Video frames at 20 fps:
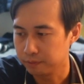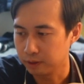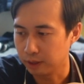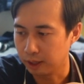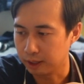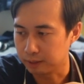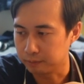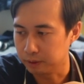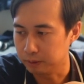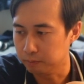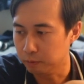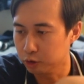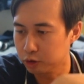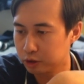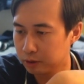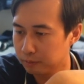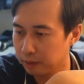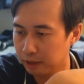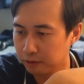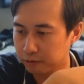I mean, most
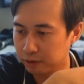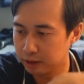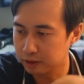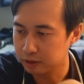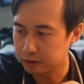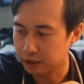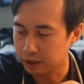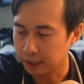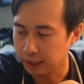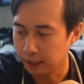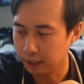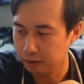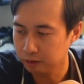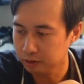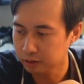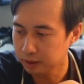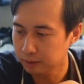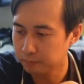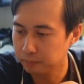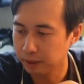of my friends can
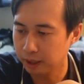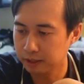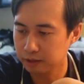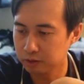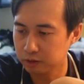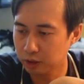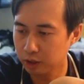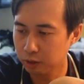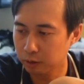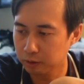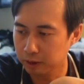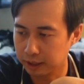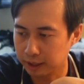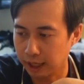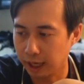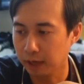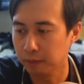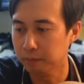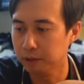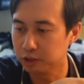handle it, but I don't know like
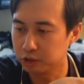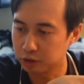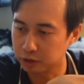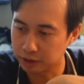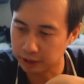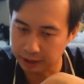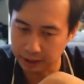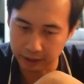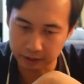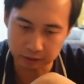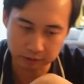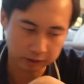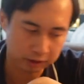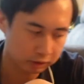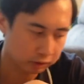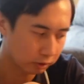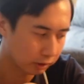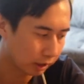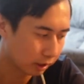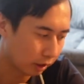how much they can handle it.
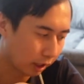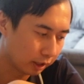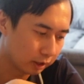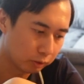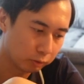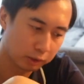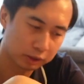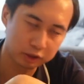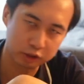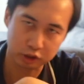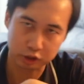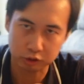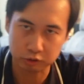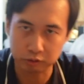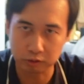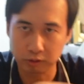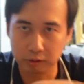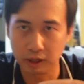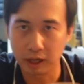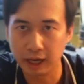So I don't want to just
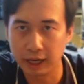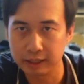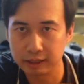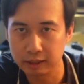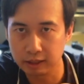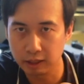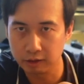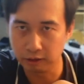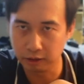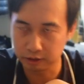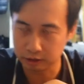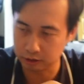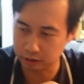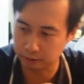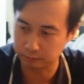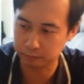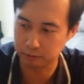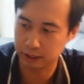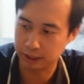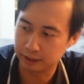throw a Haidilao onto
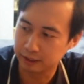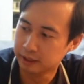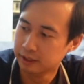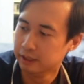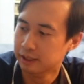them, right?